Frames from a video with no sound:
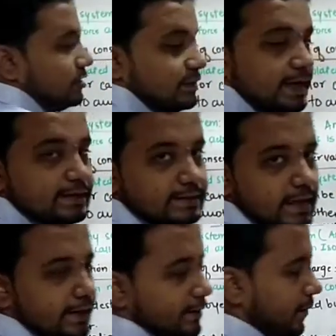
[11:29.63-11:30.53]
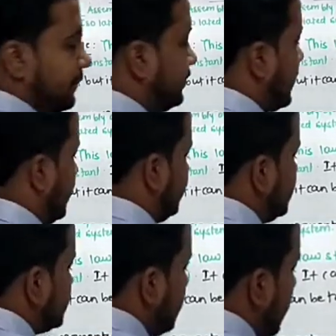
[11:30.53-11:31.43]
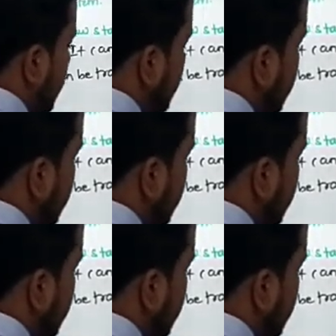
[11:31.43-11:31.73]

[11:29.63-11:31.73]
states that this law